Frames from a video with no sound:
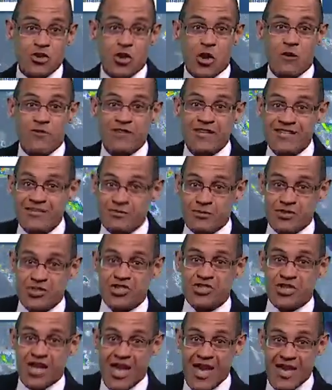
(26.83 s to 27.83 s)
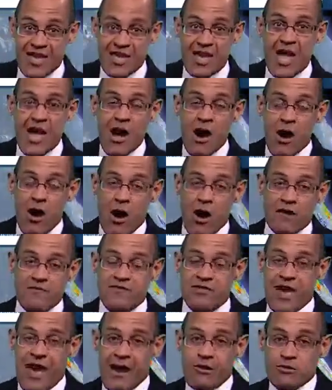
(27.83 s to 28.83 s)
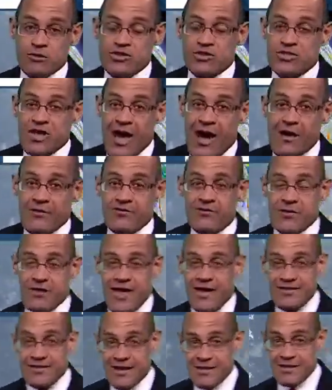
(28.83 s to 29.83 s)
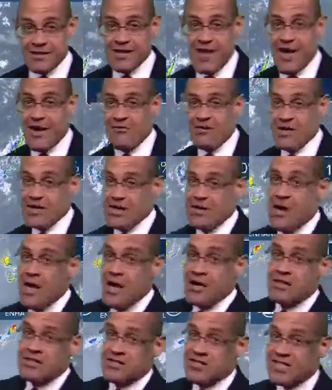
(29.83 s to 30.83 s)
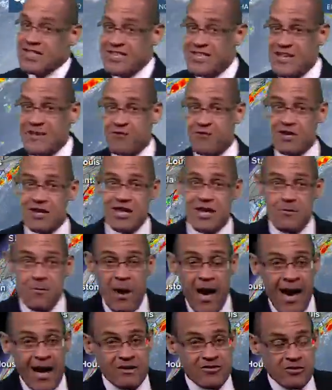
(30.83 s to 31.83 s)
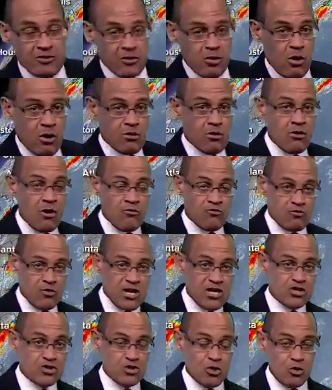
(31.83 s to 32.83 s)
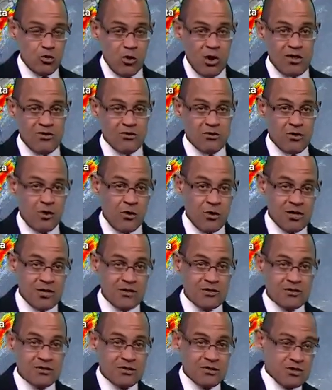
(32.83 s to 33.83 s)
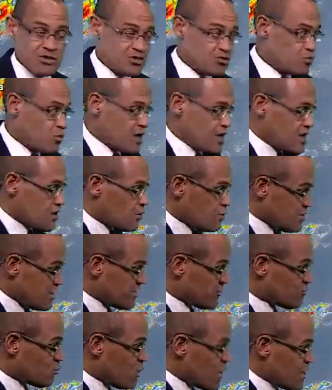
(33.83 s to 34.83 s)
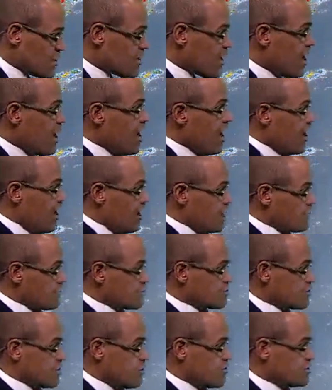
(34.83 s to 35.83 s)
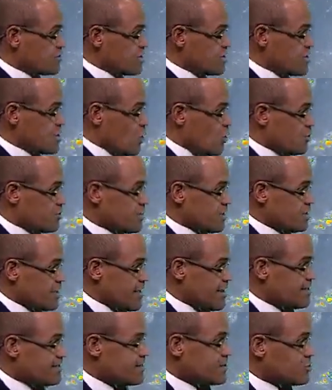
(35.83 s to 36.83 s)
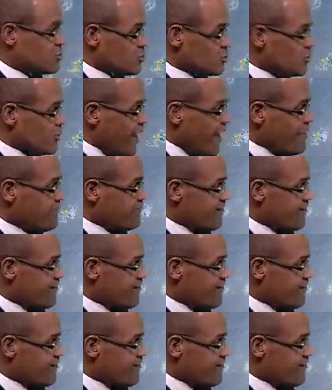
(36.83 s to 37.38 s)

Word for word: Gulf. This will stay off to our south. So that's not going to have any significant impact on our regional weather going into this week. This week, other zones in the open Atlantic do have